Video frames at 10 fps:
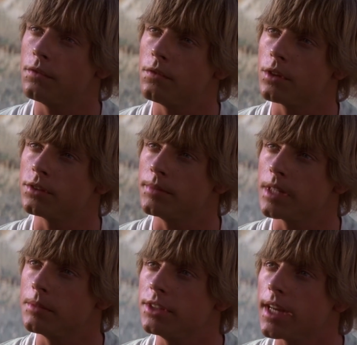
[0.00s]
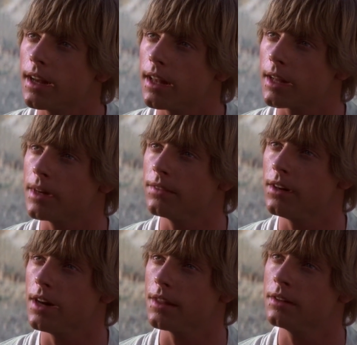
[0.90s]
Snoke was going to be Darth
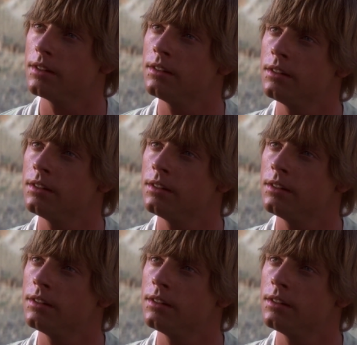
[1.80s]
Plagueis